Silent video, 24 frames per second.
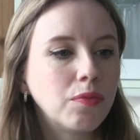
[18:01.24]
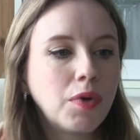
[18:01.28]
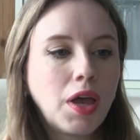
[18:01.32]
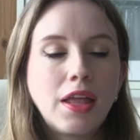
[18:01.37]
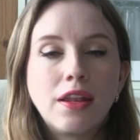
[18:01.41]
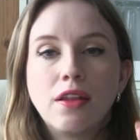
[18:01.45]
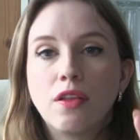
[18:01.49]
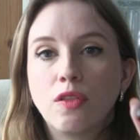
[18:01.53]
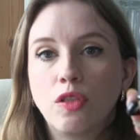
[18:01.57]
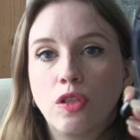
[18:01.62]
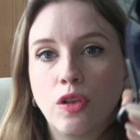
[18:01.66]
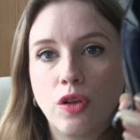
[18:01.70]

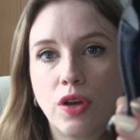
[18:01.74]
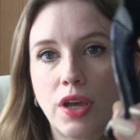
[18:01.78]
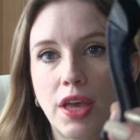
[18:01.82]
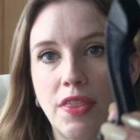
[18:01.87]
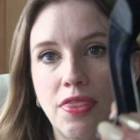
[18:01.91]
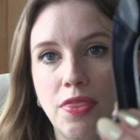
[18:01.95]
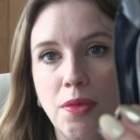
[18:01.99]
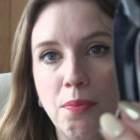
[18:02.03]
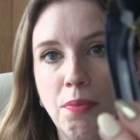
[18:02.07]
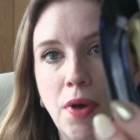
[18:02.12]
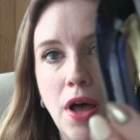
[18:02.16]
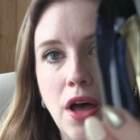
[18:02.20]
And look
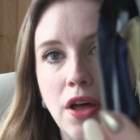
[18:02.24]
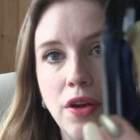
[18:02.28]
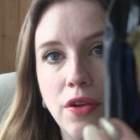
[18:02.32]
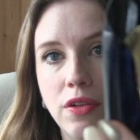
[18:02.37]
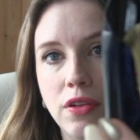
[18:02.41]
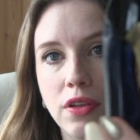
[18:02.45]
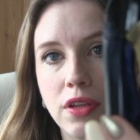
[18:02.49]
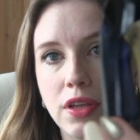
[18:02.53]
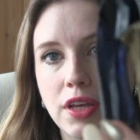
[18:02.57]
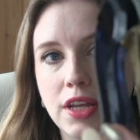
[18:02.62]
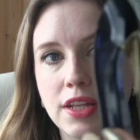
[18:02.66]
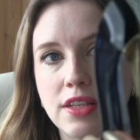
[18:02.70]
at the
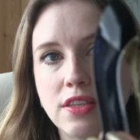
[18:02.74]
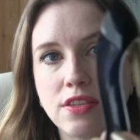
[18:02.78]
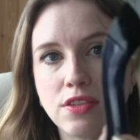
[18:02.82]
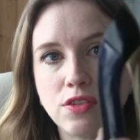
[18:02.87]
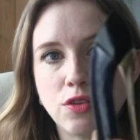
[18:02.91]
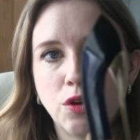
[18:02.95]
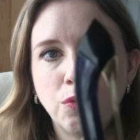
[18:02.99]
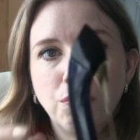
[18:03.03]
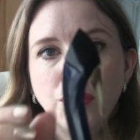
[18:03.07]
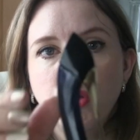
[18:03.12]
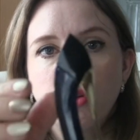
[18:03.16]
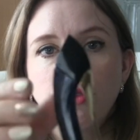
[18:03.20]
bottle, it's
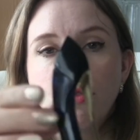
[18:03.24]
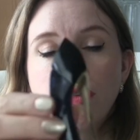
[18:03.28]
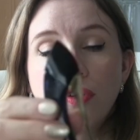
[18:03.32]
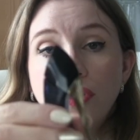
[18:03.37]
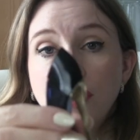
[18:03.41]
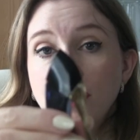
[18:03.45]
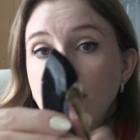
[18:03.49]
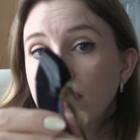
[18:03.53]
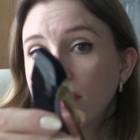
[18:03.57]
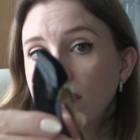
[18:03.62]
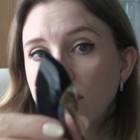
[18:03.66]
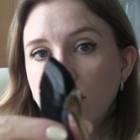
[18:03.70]
so beautiful.
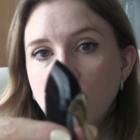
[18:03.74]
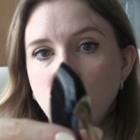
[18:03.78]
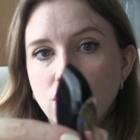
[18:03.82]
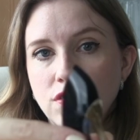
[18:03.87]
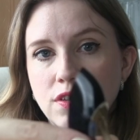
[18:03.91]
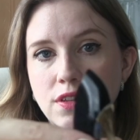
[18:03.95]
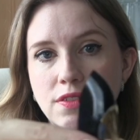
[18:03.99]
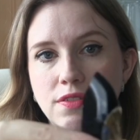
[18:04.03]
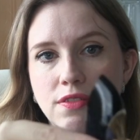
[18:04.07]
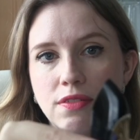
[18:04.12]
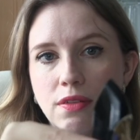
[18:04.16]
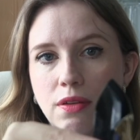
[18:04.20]
This is
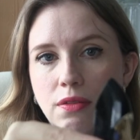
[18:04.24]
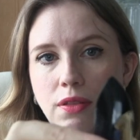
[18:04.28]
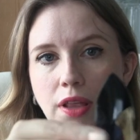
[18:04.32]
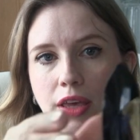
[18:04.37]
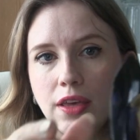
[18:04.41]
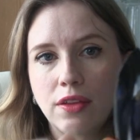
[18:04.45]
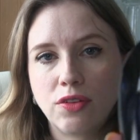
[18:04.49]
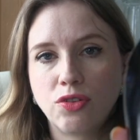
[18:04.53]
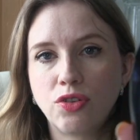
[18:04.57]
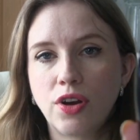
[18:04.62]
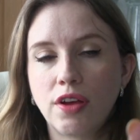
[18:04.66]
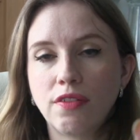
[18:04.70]
just
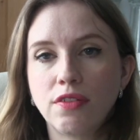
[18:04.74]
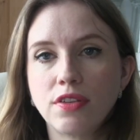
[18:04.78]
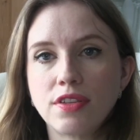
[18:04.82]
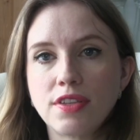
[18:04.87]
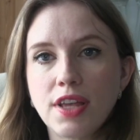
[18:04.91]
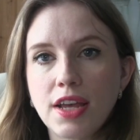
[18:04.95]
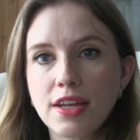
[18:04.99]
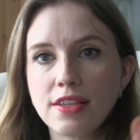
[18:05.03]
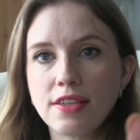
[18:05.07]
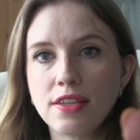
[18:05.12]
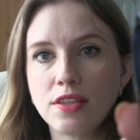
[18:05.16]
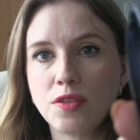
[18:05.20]
like a travel
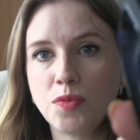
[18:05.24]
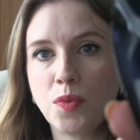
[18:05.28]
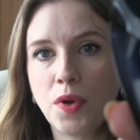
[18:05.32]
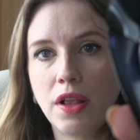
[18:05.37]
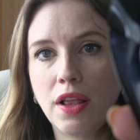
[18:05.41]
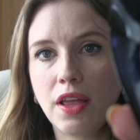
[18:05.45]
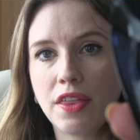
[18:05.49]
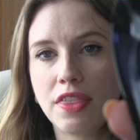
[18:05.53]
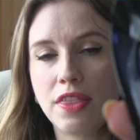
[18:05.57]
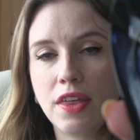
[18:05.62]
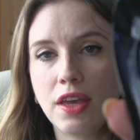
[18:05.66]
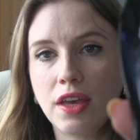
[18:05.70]
size as well.
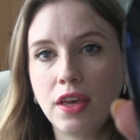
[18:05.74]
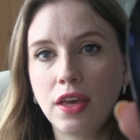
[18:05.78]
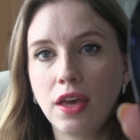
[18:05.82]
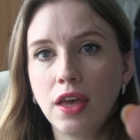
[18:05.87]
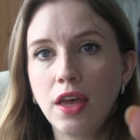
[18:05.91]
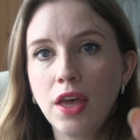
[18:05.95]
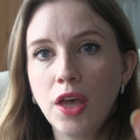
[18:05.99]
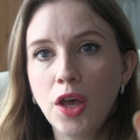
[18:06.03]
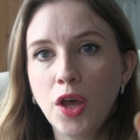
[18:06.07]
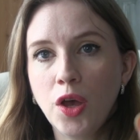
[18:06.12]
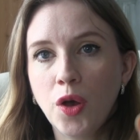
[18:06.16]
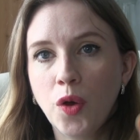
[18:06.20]
I think
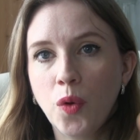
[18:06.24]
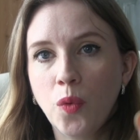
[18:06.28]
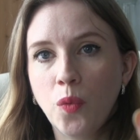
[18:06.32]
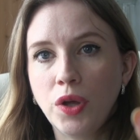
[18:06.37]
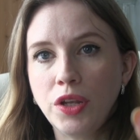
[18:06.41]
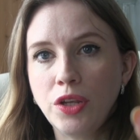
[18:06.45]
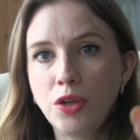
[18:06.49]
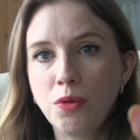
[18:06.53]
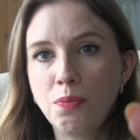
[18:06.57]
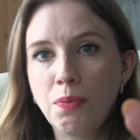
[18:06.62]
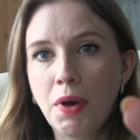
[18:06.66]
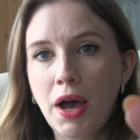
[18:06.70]

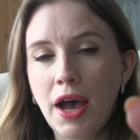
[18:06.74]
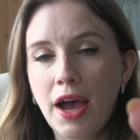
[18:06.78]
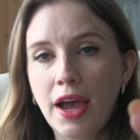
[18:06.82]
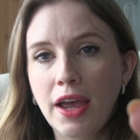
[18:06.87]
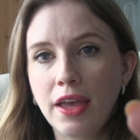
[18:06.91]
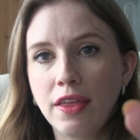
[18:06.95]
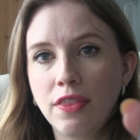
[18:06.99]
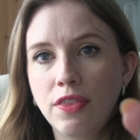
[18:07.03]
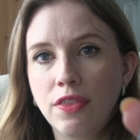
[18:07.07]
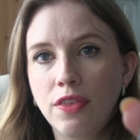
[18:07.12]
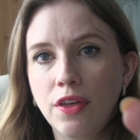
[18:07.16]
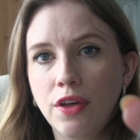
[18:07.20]
when you
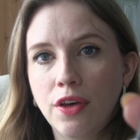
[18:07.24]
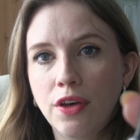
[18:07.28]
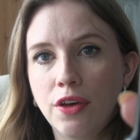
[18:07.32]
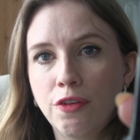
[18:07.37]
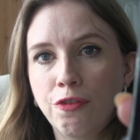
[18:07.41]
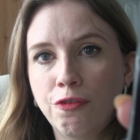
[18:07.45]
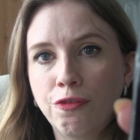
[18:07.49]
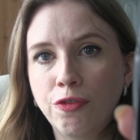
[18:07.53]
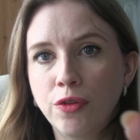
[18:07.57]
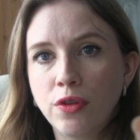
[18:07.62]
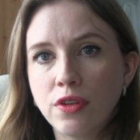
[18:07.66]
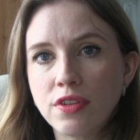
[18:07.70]
buy the
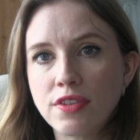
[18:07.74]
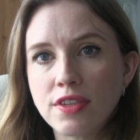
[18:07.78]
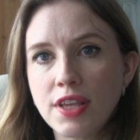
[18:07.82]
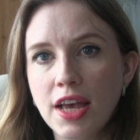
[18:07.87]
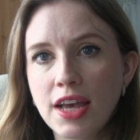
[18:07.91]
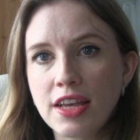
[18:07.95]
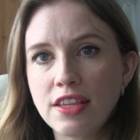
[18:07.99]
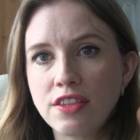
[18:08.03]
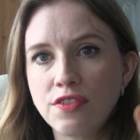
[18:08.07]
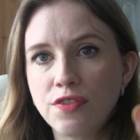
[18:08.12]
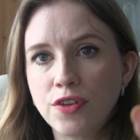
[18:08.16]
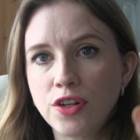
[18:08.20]

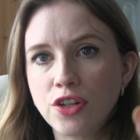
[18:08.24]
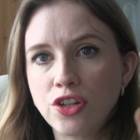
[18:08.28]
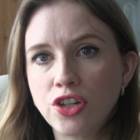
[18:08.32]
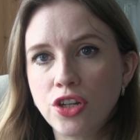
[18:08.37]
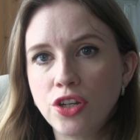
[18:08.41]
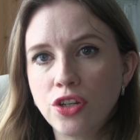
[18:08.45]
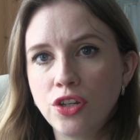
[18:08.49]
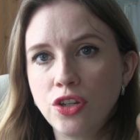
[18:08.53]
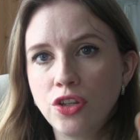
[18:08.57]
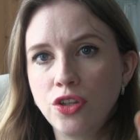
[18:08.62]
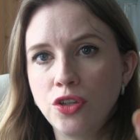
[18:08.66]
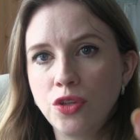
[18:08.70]
full-size
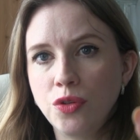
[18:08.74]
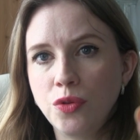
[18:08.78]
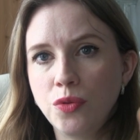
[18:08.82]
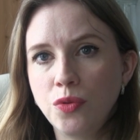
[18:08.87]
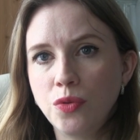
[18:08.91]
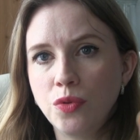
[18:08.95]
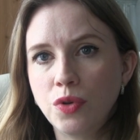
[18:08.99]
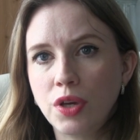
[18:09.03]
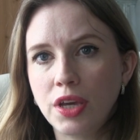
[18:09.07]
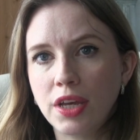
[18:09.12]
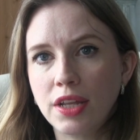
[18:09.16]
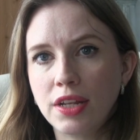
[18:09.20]
version,
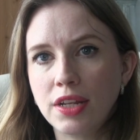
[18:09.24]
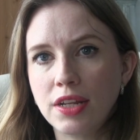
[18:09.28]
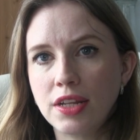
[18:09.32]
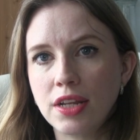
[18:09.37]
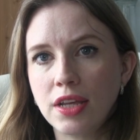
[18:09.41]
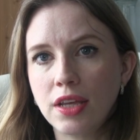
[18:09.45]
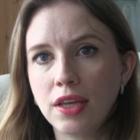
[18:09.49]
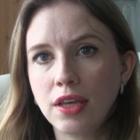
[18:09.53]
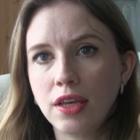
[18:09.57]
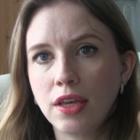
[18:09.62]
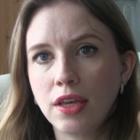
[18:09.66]
you can